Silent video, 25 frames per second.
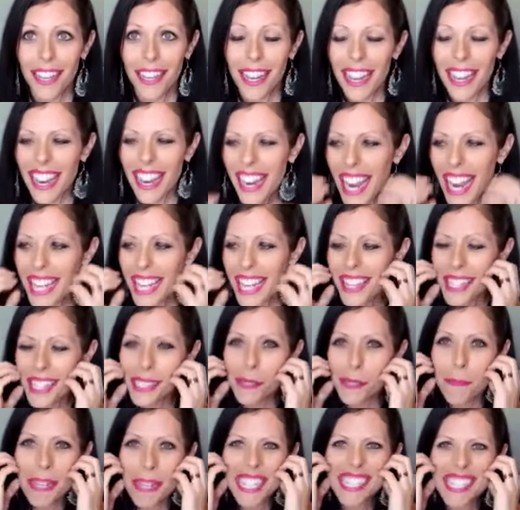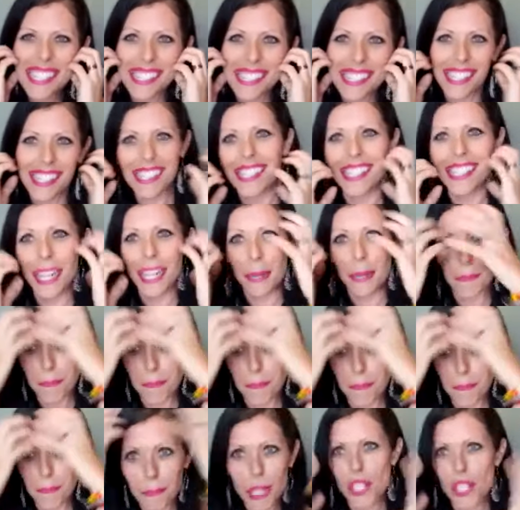i had these big cystic
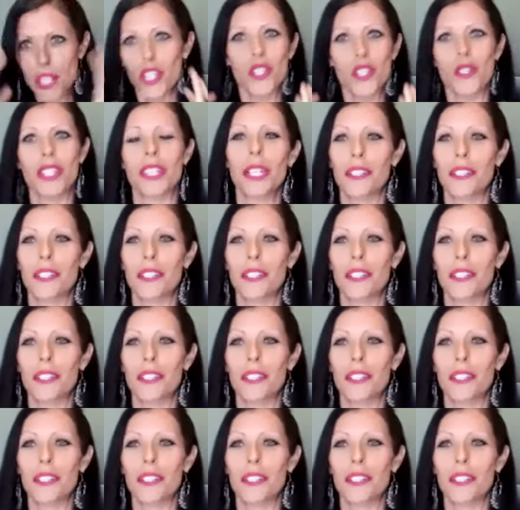pustules